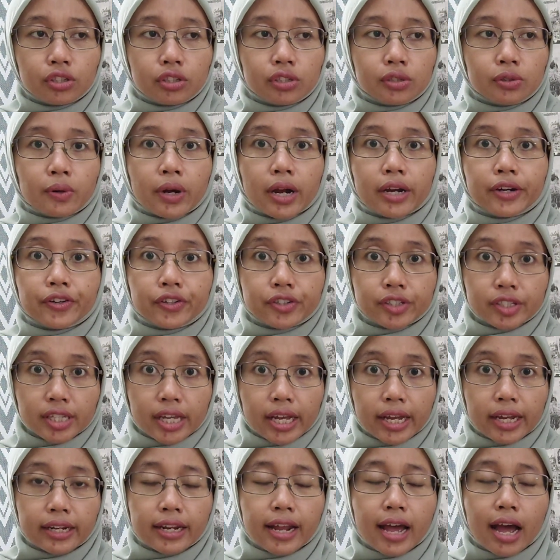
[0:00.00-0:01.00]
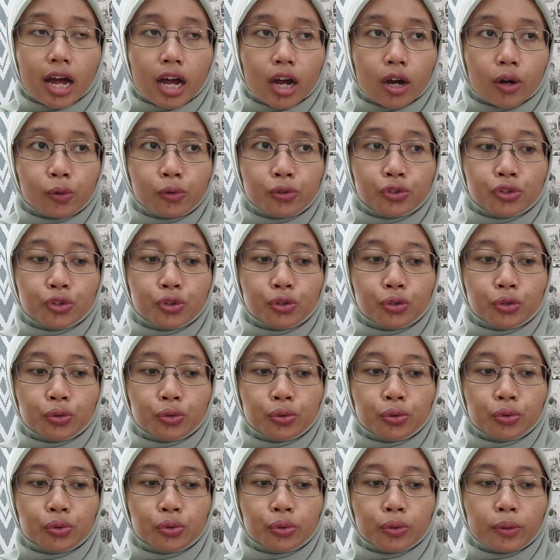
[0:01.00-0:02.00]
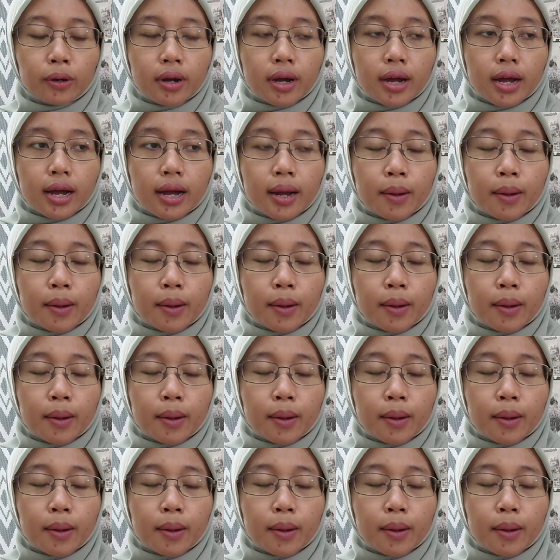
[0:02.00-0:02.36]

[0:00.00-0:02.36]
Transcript: to understand how to